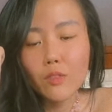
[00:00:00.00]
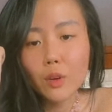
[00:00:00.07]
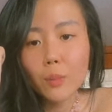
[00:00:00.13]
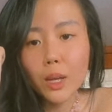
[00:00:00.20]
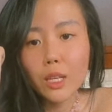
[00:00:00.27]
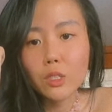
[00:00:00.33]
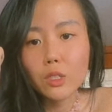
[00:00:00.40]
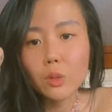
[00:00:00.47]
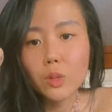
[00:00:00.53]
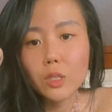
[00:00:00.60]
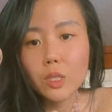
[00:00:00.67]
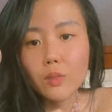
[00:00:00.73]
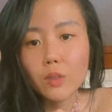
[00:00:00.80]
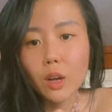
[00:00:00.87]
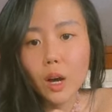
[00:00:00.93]
For my
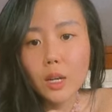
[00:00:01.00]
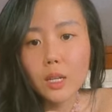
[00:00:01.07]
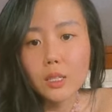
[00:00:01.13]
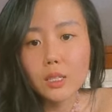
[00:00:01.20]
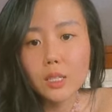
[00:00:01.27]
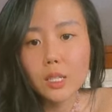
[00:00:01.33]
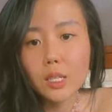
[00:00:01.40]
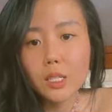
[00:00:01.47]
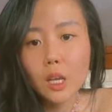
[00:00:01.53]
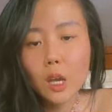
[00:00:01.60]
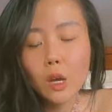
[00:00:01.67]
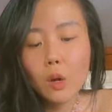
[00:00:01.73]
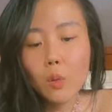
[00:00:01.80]
intuitive goddesses